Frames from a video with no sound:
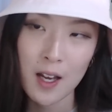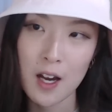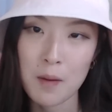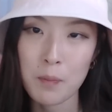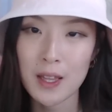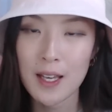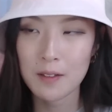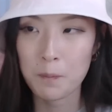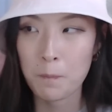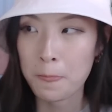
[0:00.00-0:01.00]
um, but
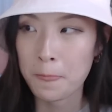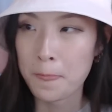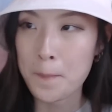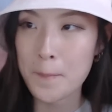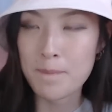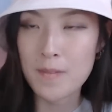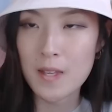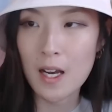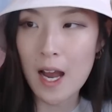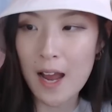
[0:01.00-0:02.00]
then
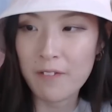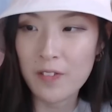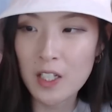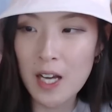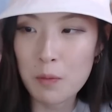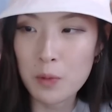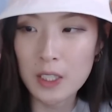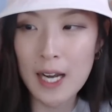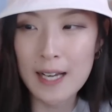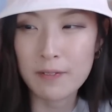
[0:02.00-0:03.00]
I figured I
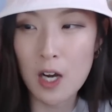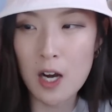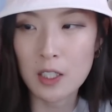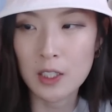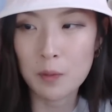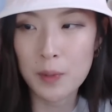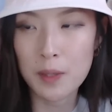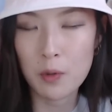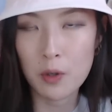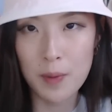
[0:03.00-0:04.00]
would kind of talk a little
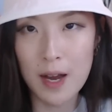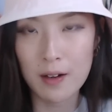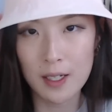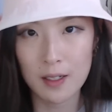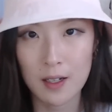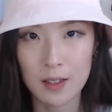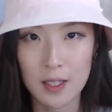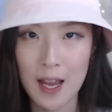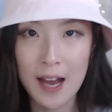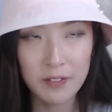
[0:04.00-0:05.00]
bit more about it,
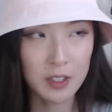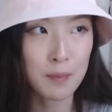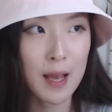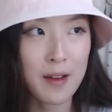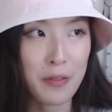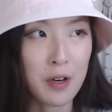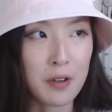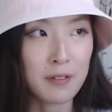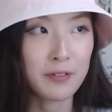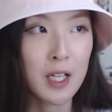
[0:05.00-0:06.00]
the aftermath of